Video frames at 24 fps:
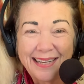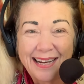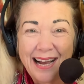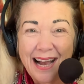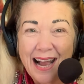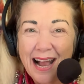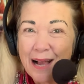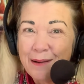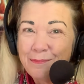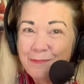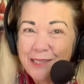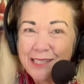
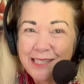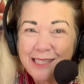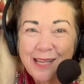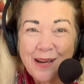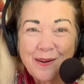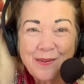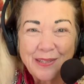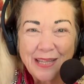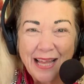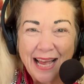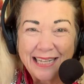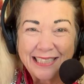I'm
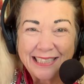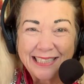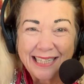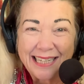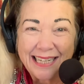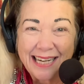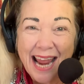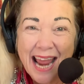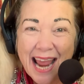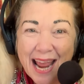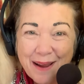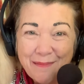so glad you
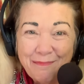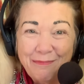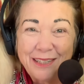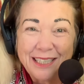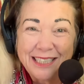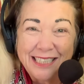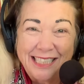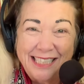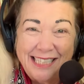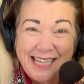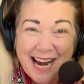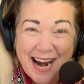came to
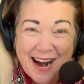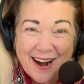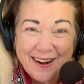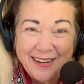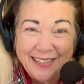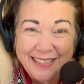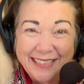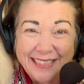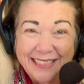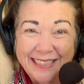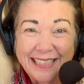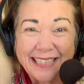share a
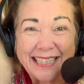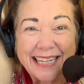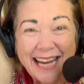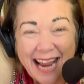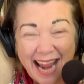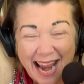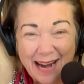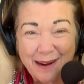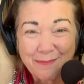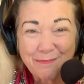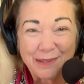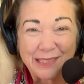little
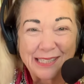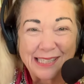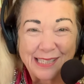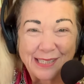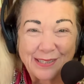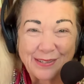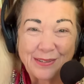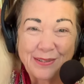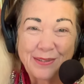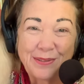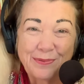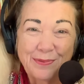cannabis
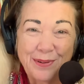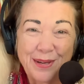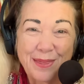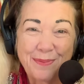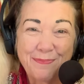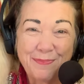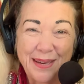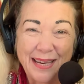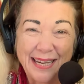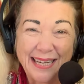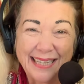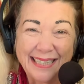truth with
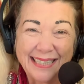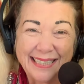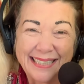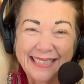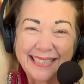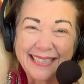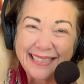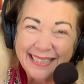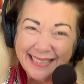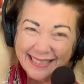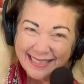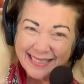me.
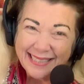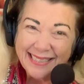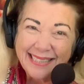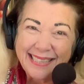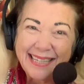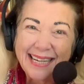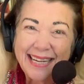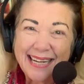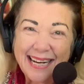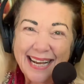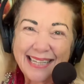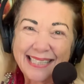
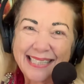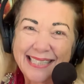See you next